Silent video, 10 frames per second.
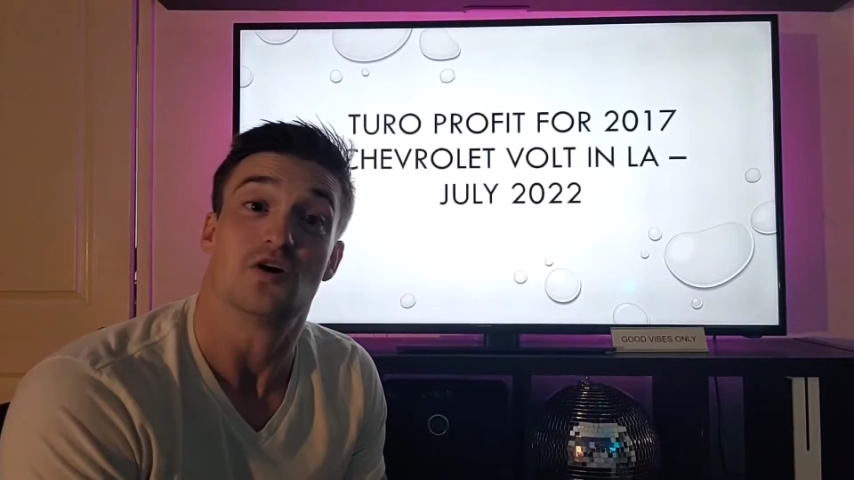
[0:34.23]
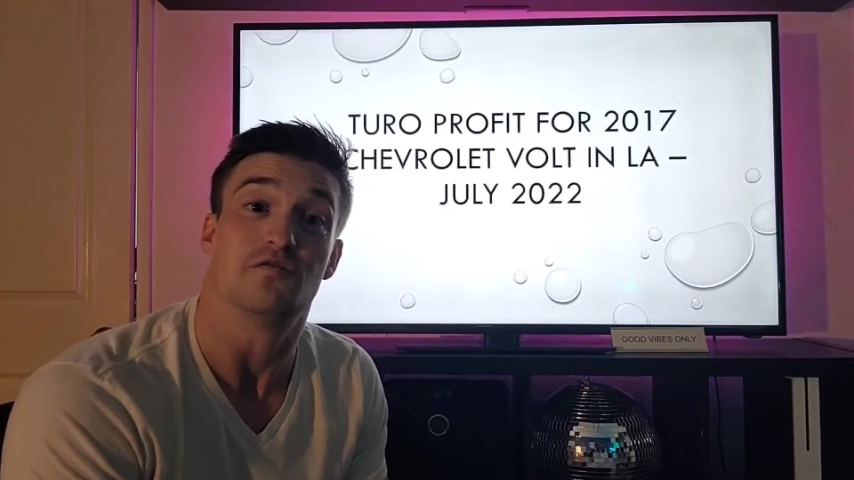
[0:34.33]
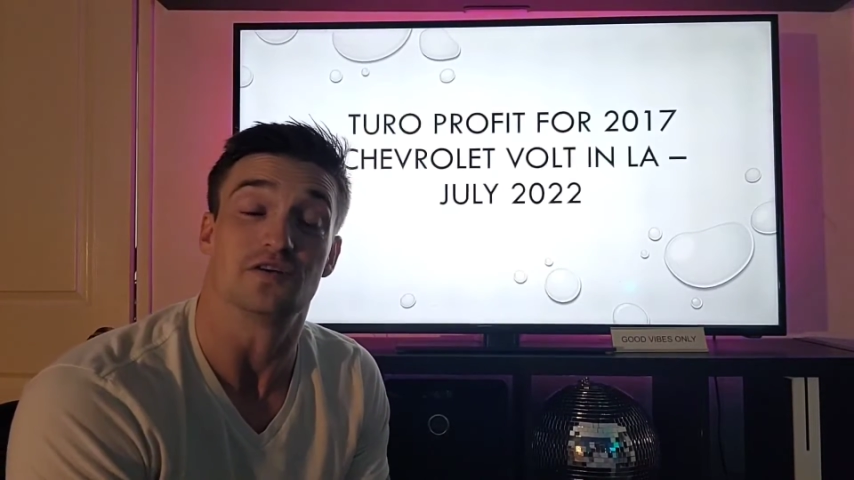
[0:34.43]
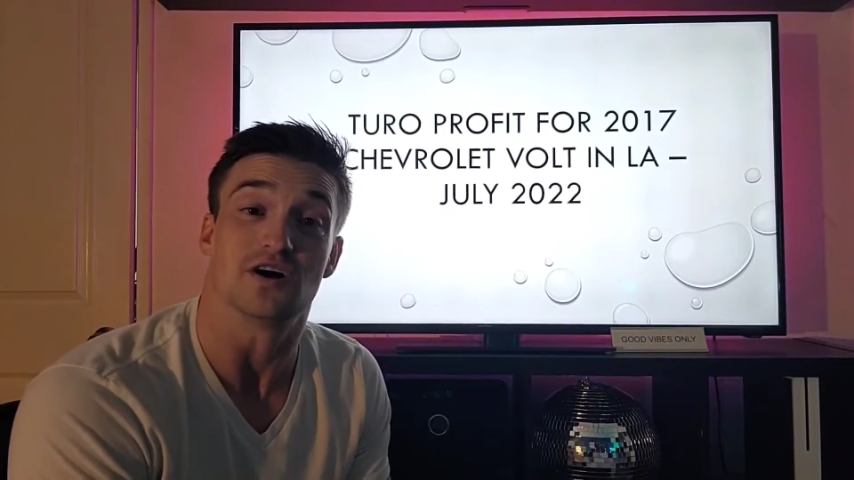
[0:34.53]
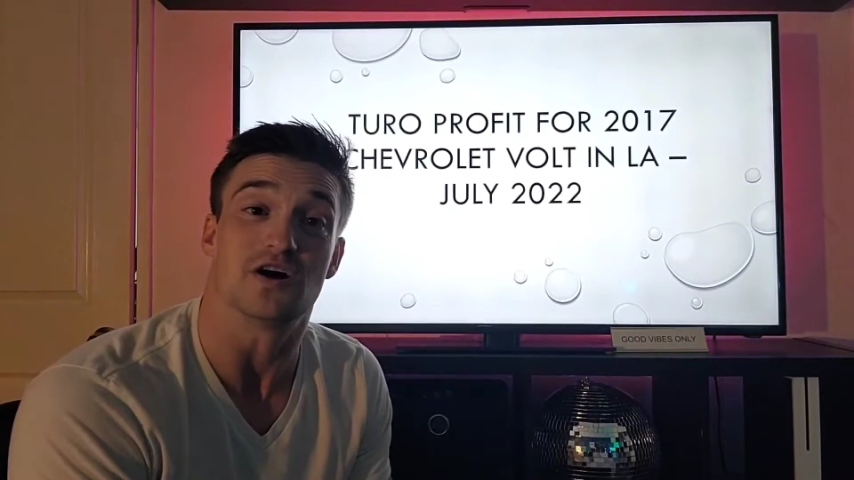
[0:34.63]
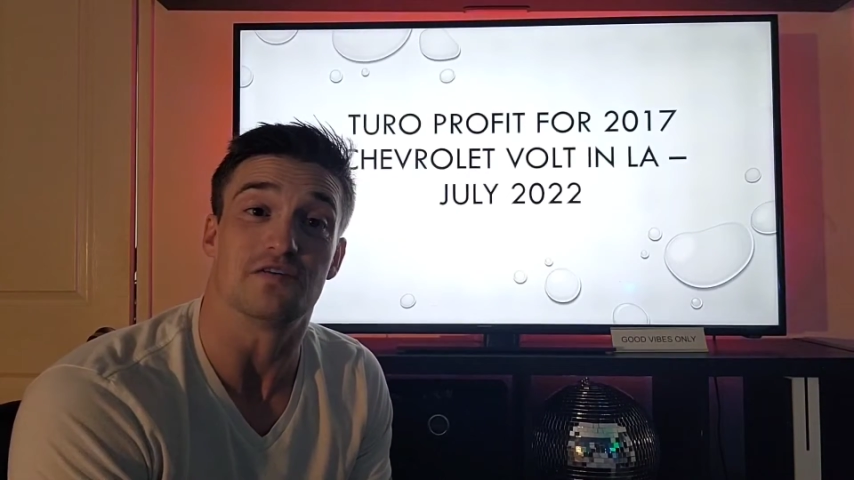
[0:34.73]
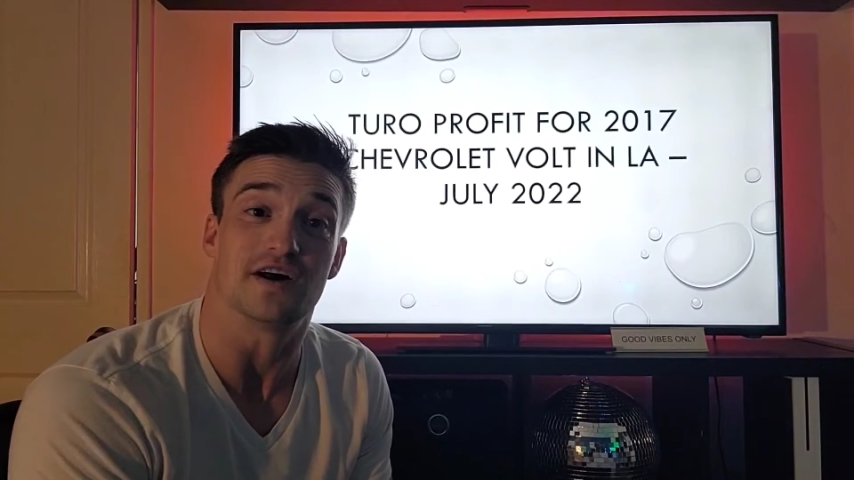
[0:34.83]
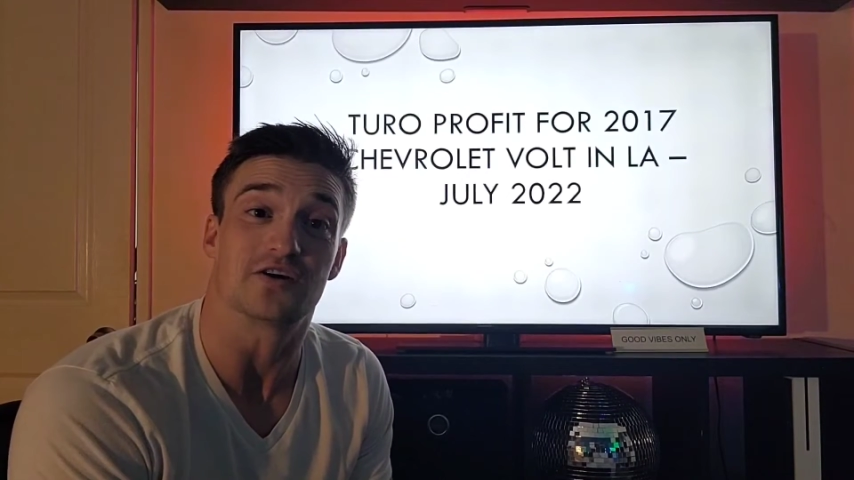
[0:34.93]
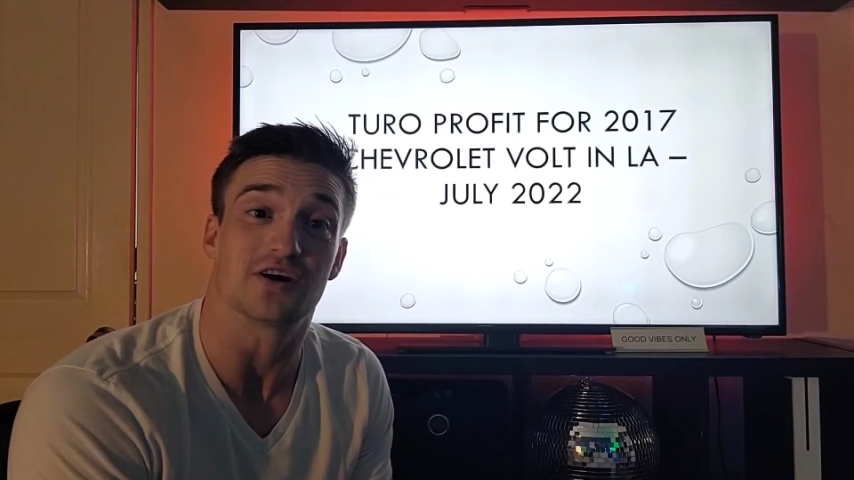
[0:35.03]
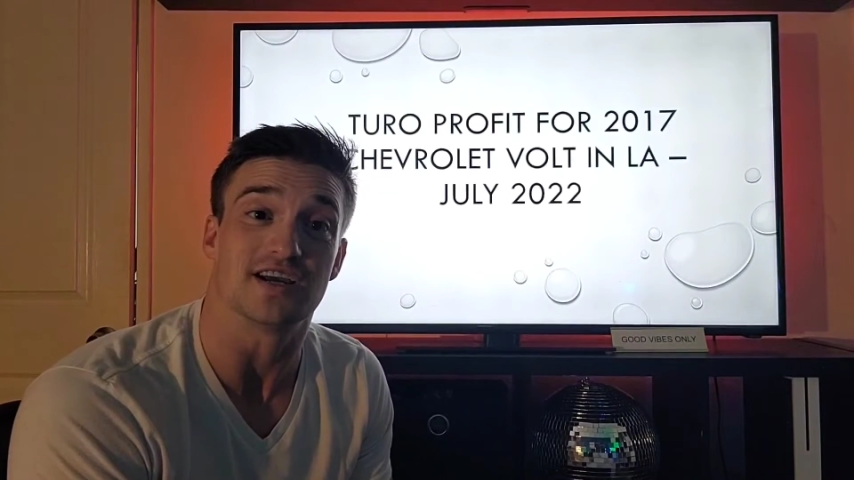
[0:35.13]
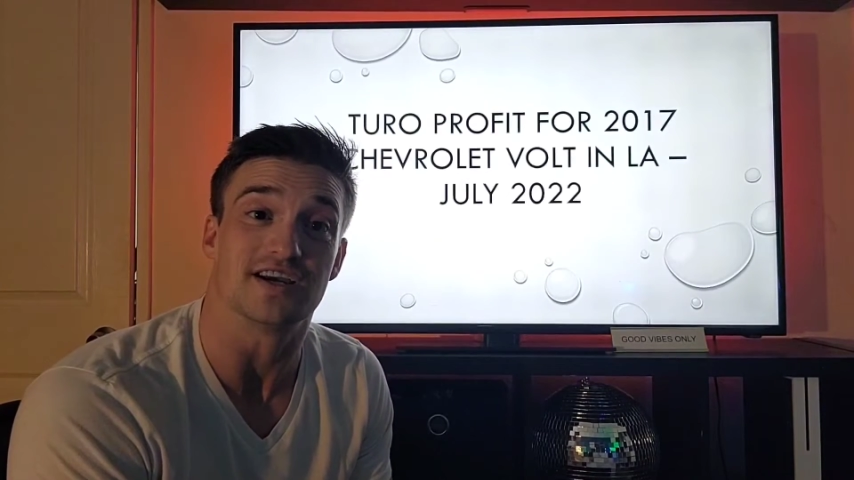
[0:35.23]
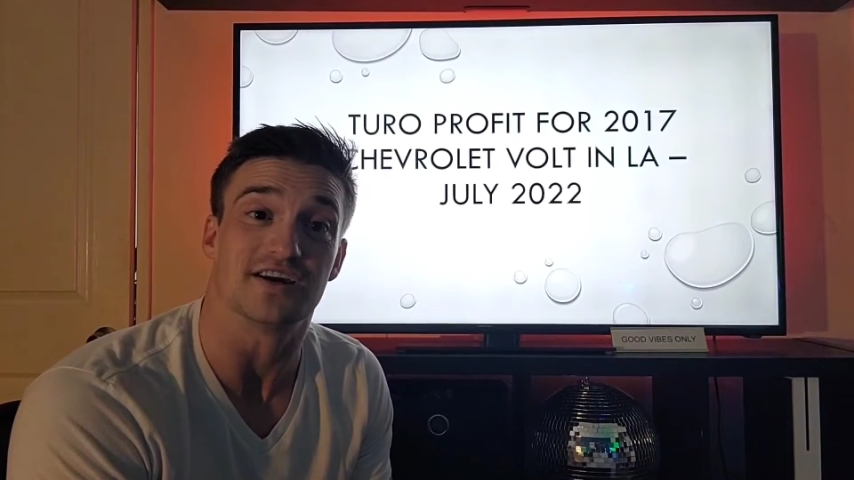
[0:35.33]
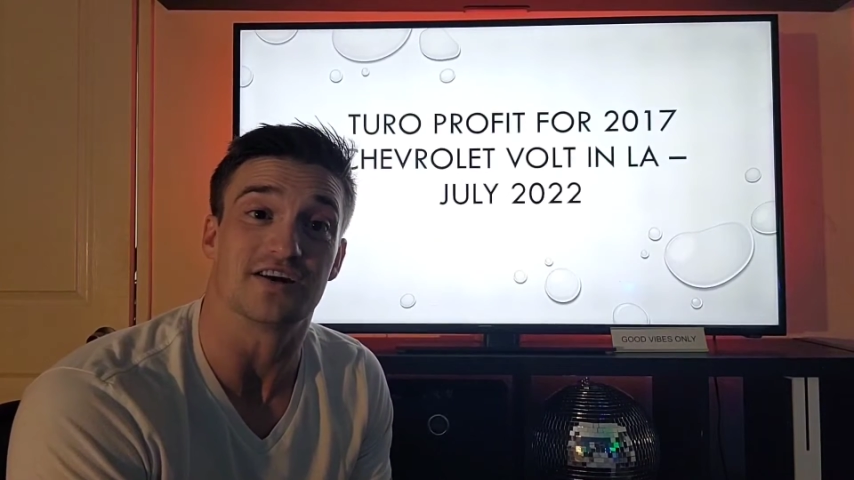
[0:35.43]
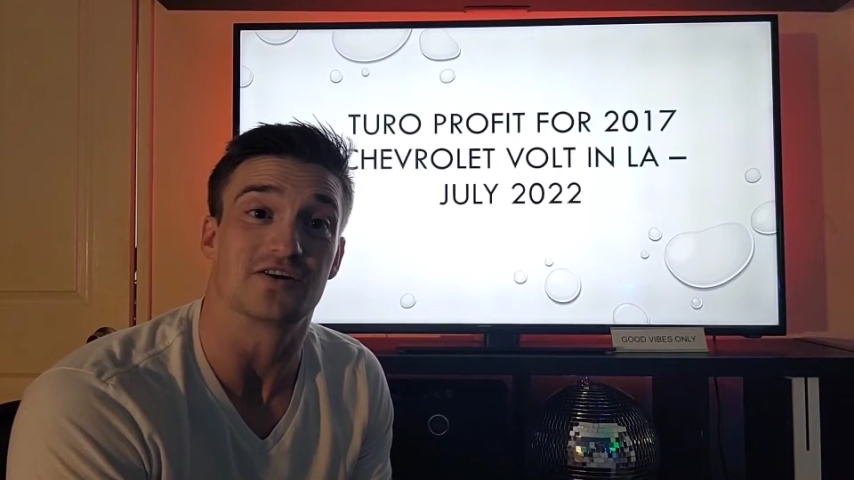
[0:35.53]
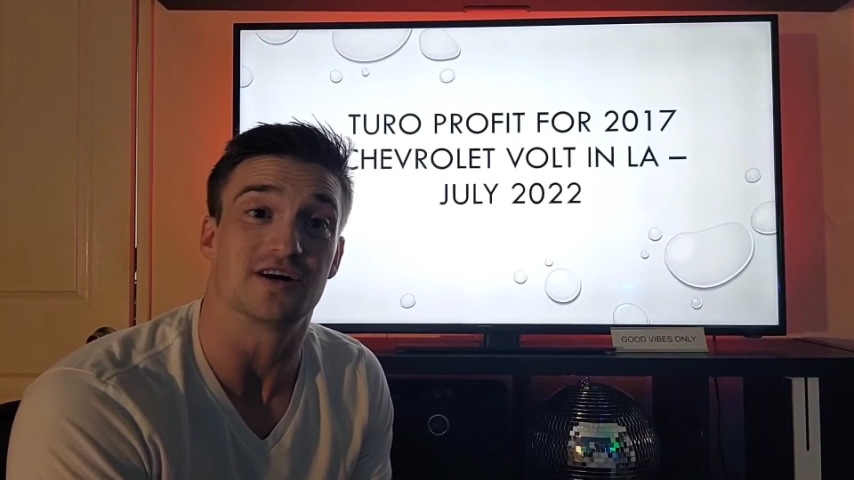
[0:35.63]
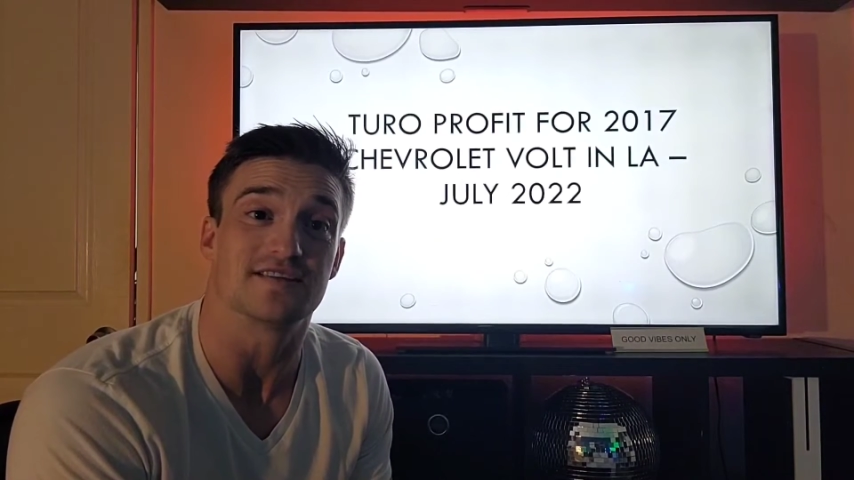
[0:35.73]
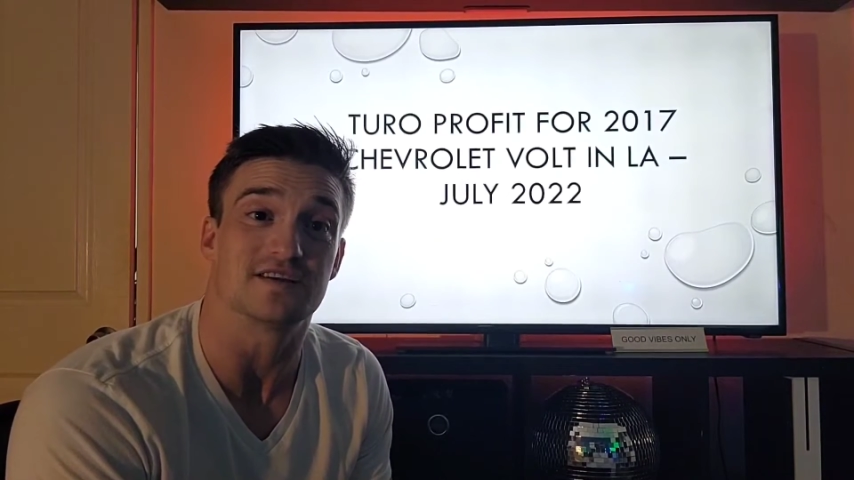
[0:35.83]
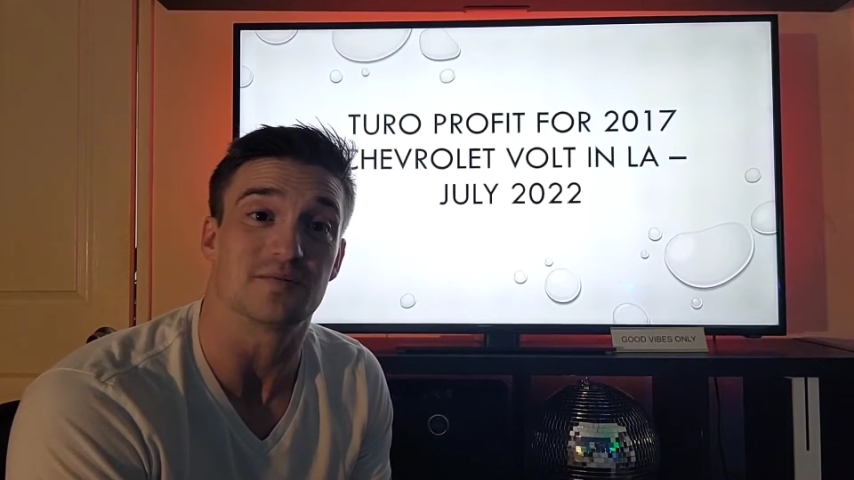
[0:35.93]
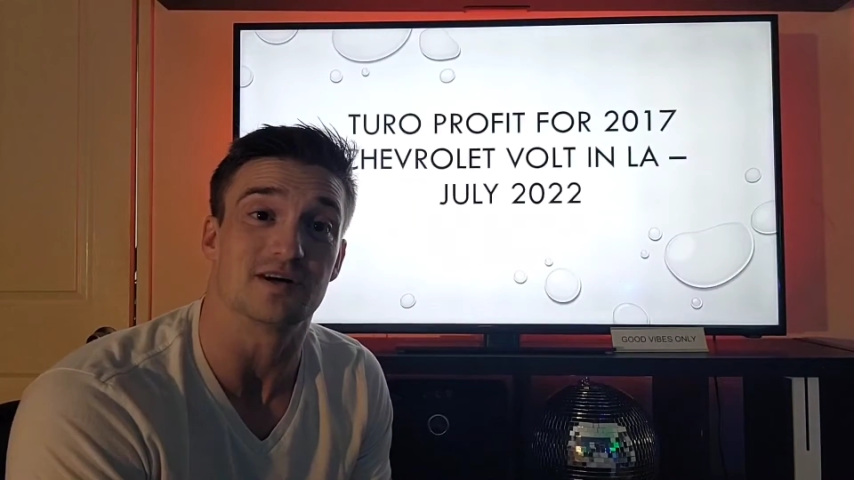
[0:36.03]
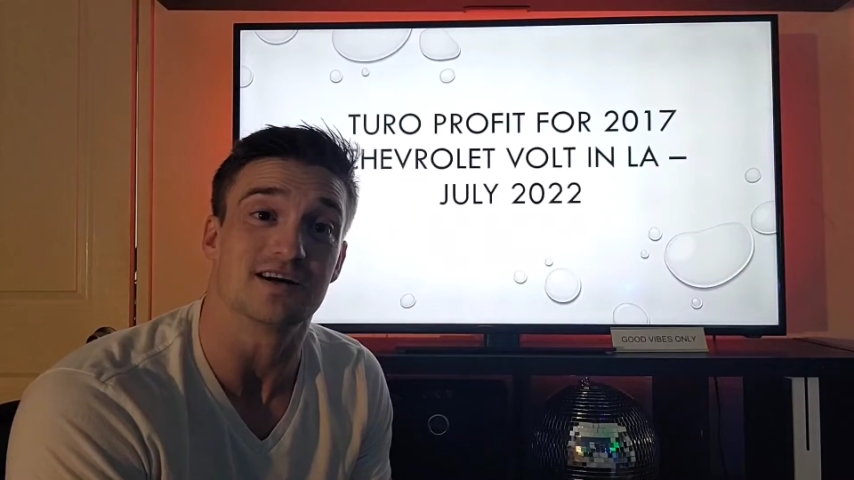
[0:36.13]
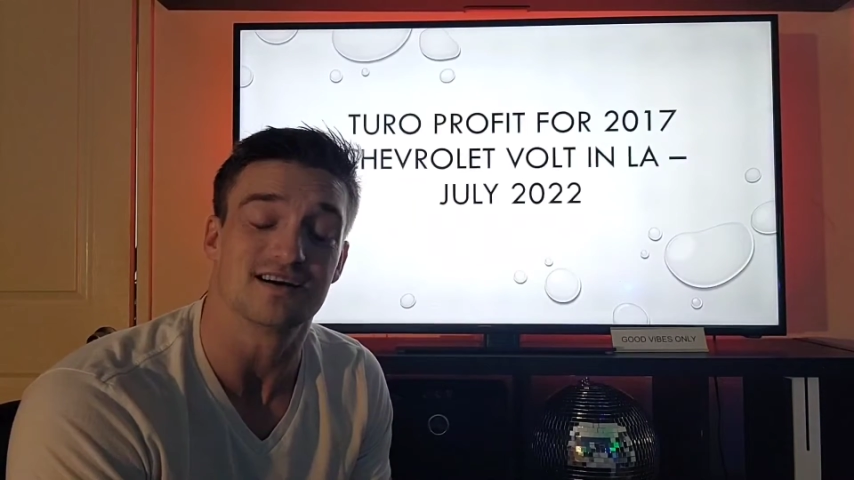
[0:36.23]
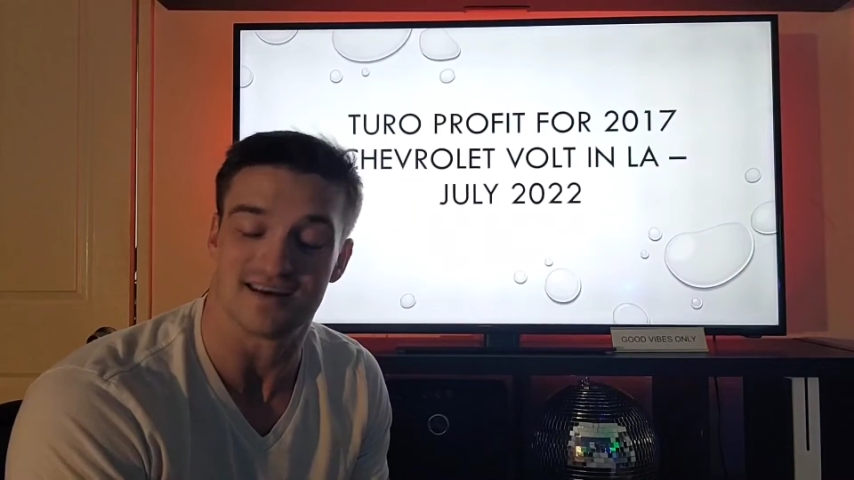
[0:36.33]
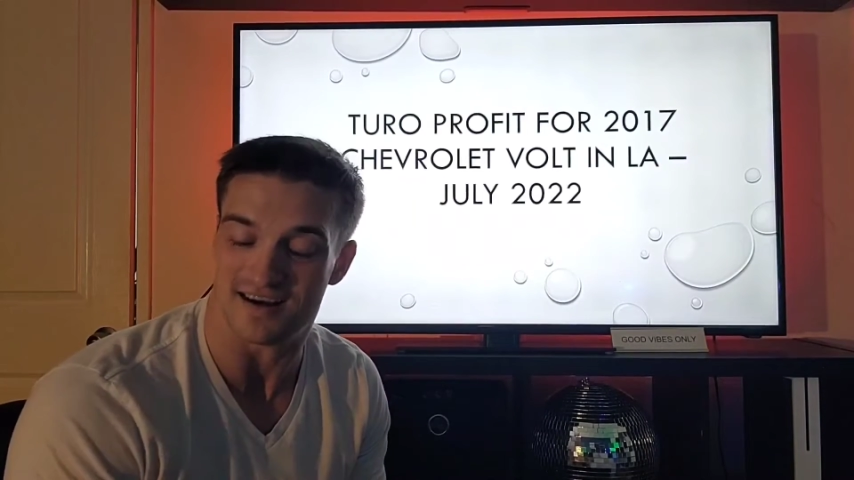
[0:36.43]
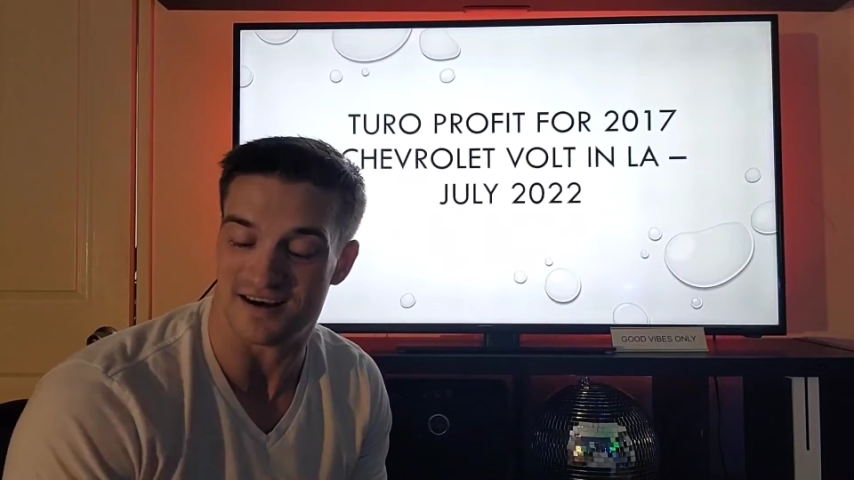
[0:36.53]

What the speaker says: Hopefully, y'all have had a great year and a great summer.